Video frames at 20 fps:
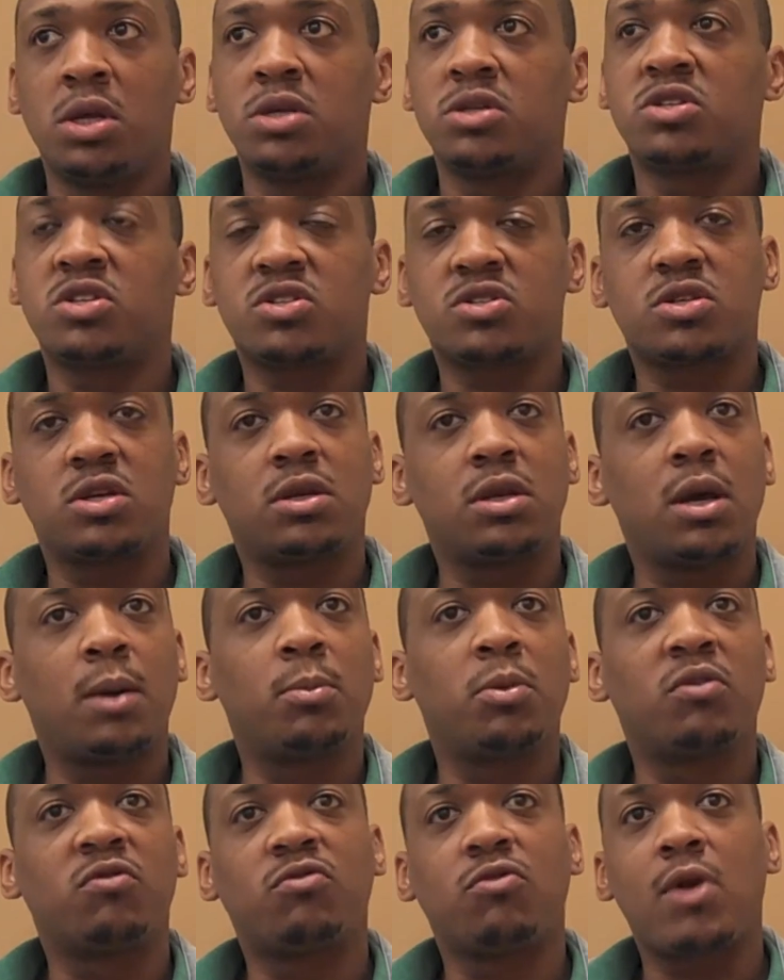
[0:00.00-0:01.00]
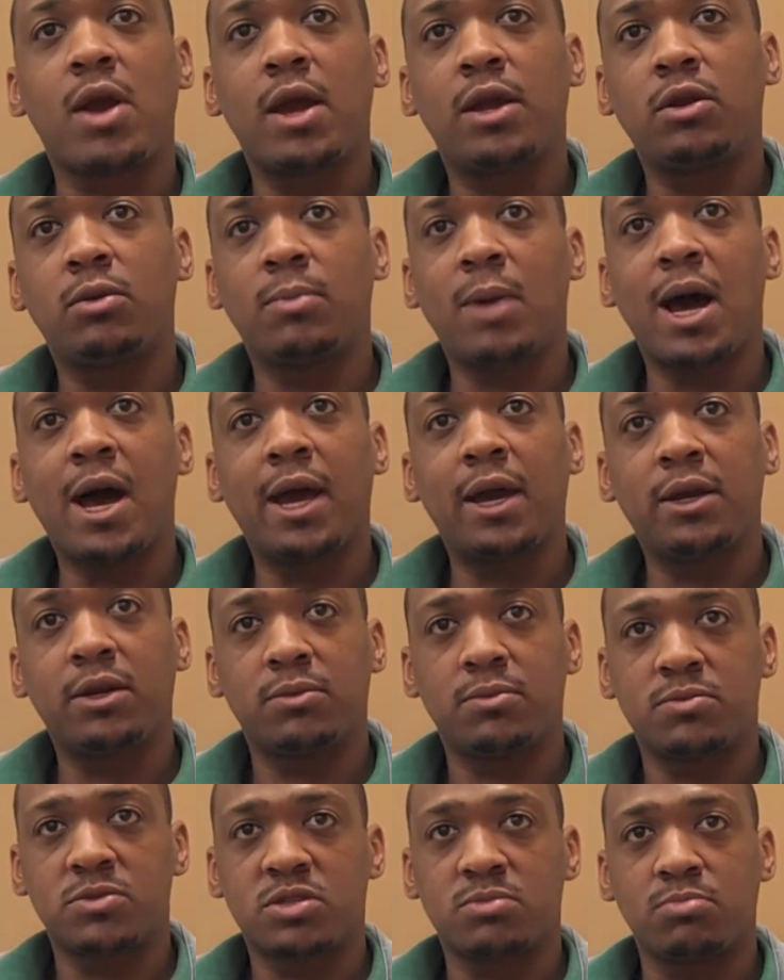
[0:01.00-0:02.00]
just a number of random
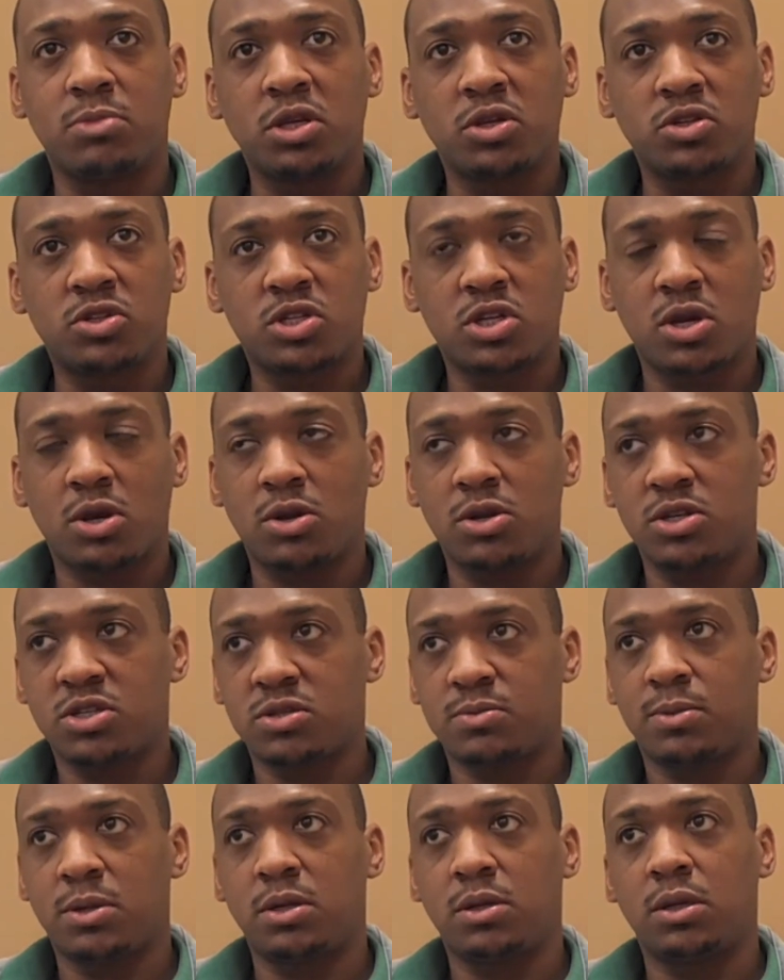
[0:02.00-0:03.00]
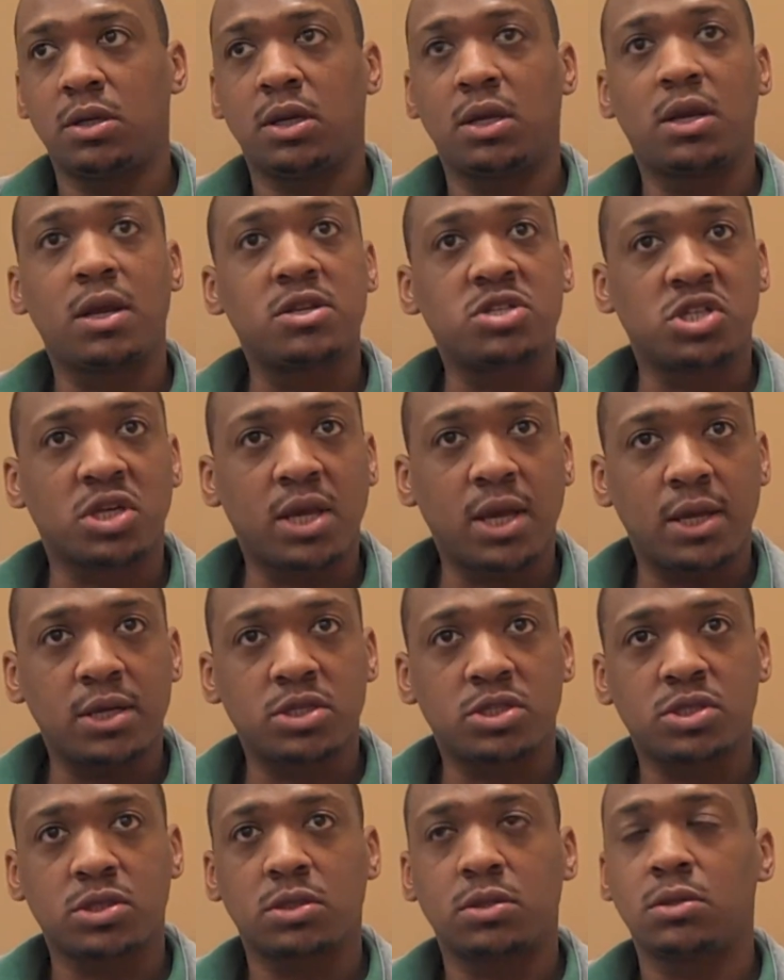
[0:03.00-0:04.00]
items, military spending, and
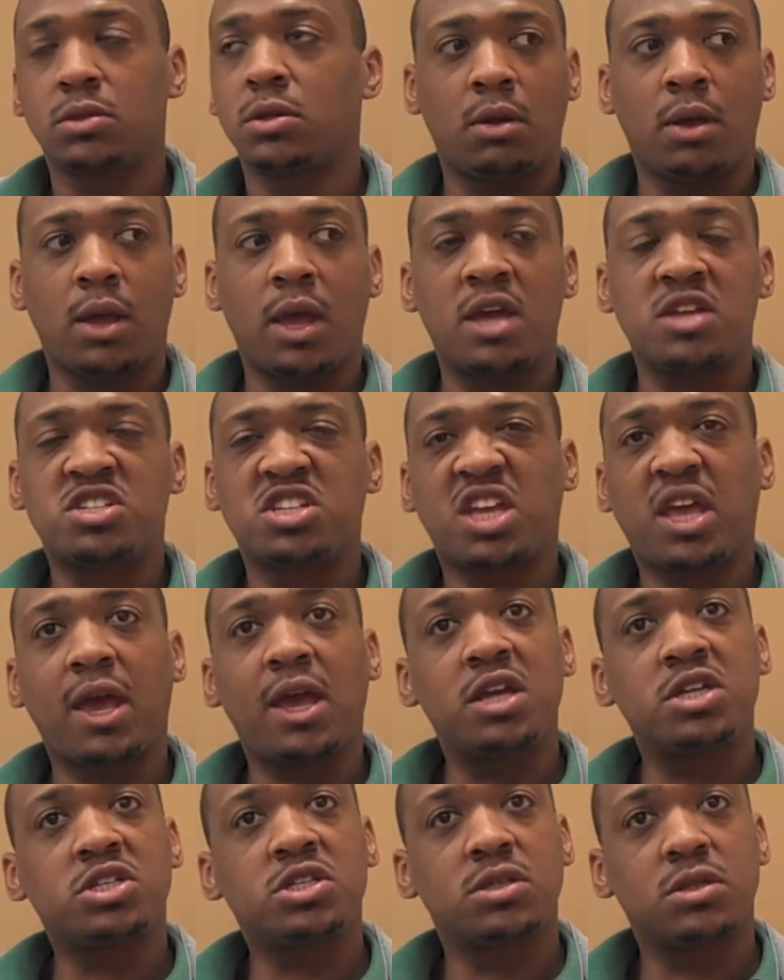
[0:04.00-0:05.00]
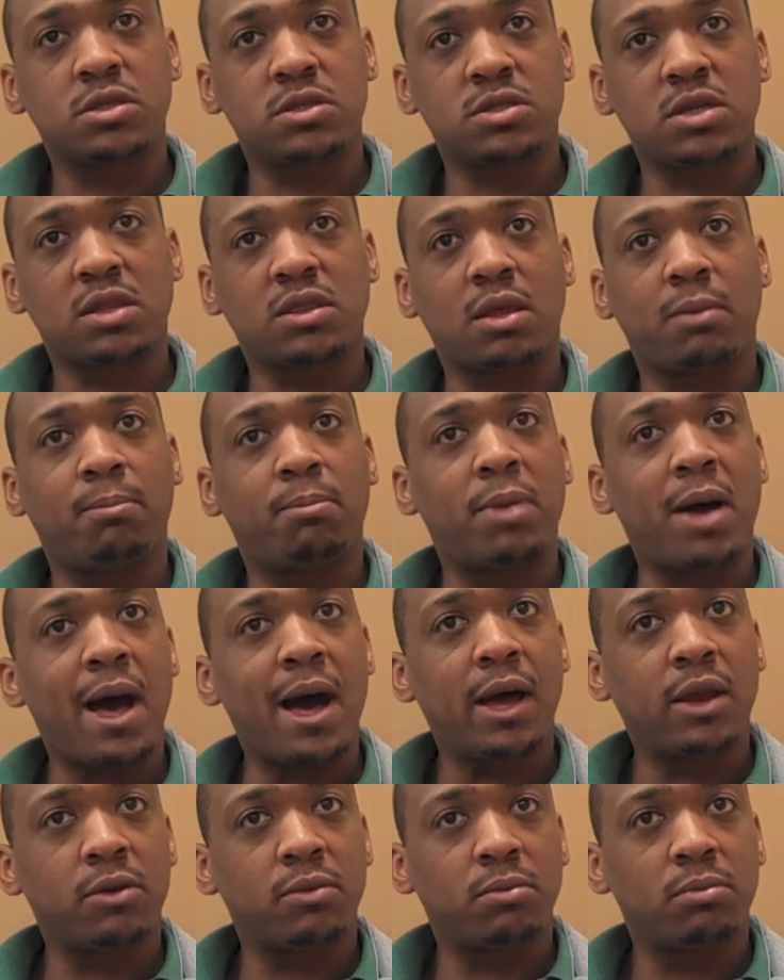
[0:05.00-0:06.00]
education. Education is at the
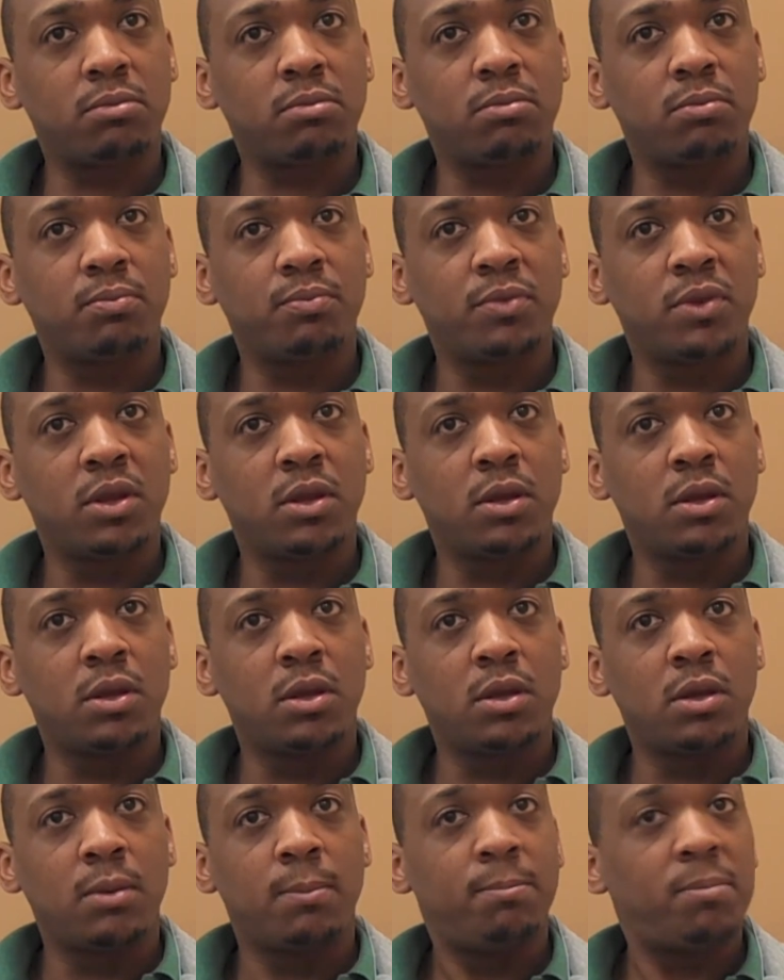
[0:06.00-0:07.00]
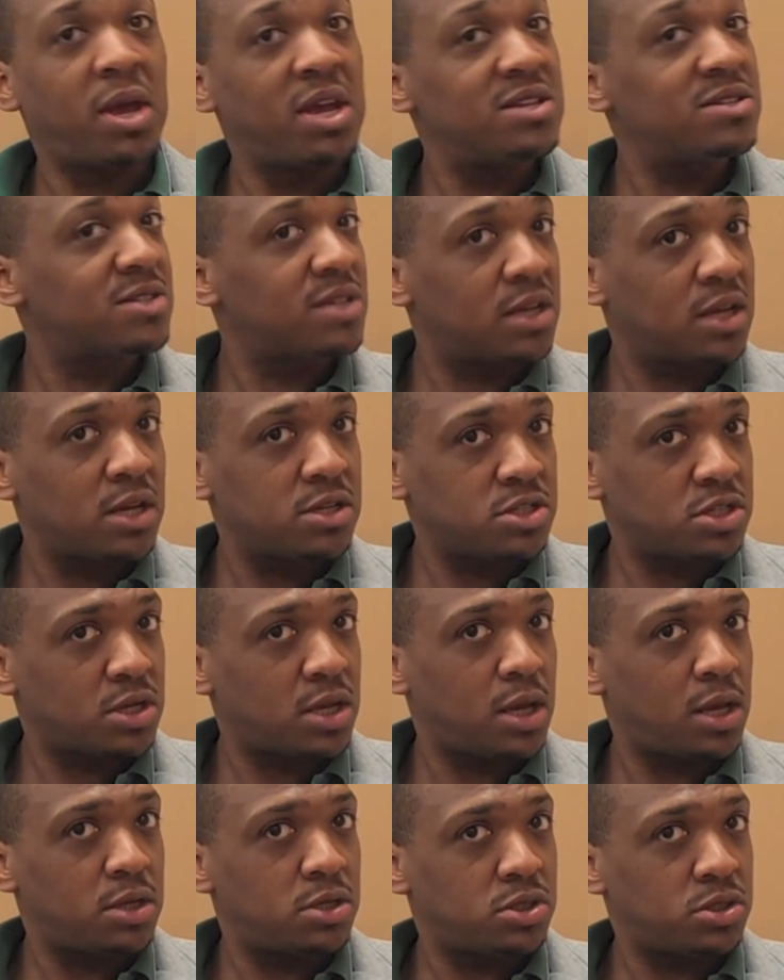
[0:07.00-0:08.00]
bottom. Basic
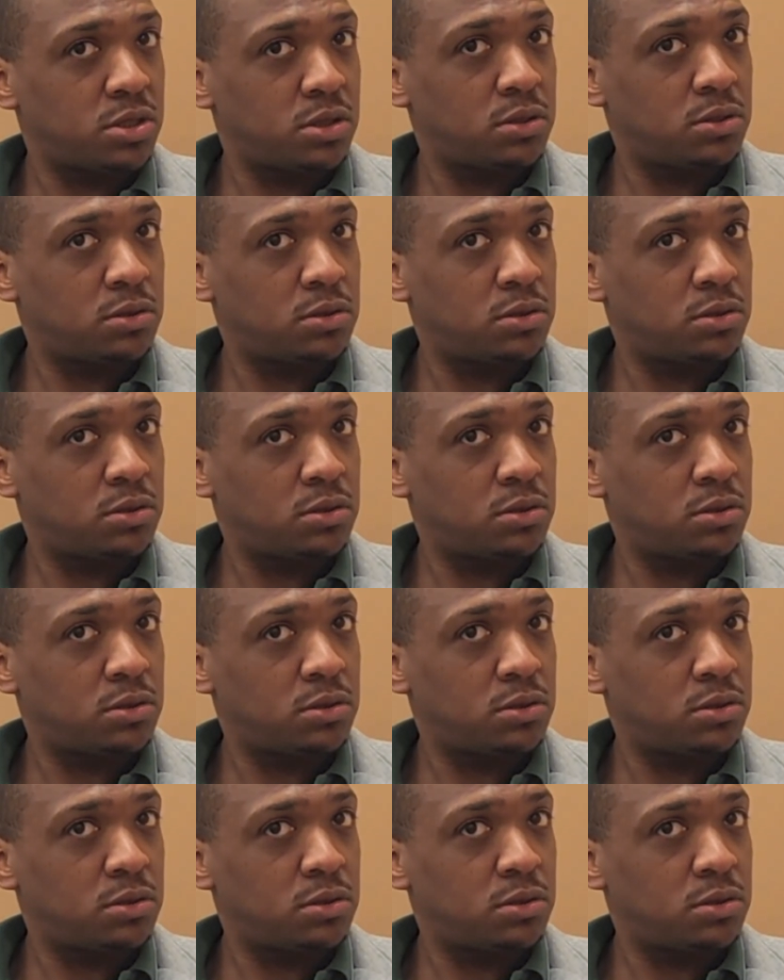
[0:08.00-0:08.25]
education,